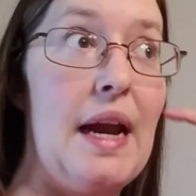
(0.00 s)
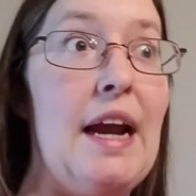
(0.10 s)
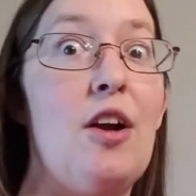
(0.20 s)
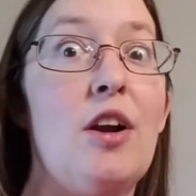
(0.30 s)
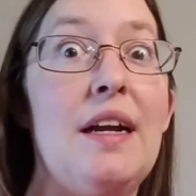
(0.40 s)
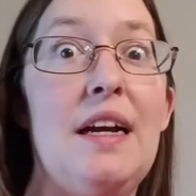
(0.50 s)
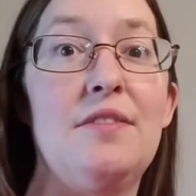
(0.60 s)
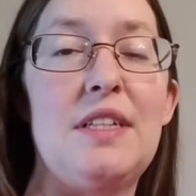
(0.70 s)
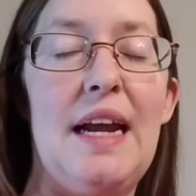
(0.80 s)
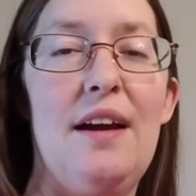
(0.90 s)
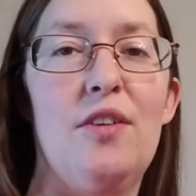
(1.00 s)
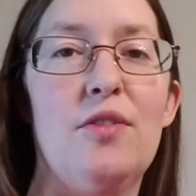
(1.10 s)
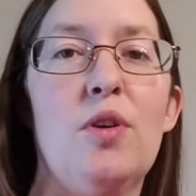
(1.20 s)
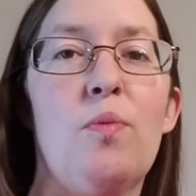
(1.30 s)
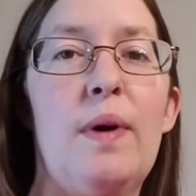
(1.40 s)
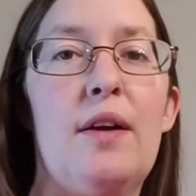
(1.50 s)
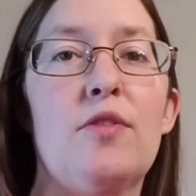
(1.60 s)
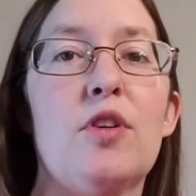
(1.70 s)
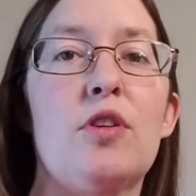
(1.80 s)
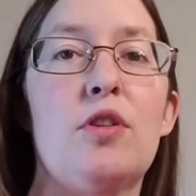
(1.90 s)
area of town where
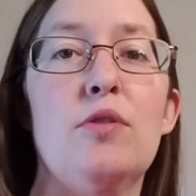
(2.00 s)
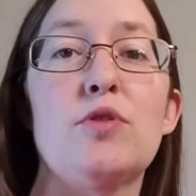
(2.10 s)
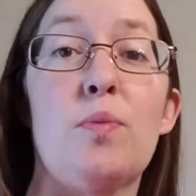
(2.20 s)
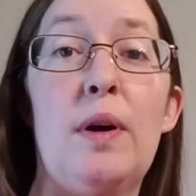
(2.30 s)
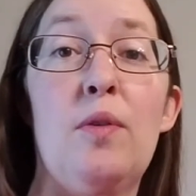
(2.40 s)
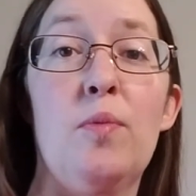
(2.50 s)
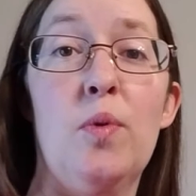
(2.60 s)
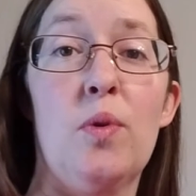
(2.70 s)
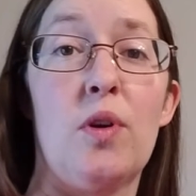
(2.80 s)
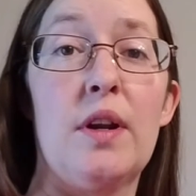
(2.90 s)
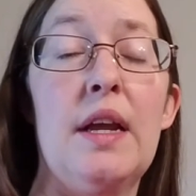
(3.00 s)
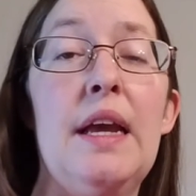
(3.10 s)
the clothes are well worn.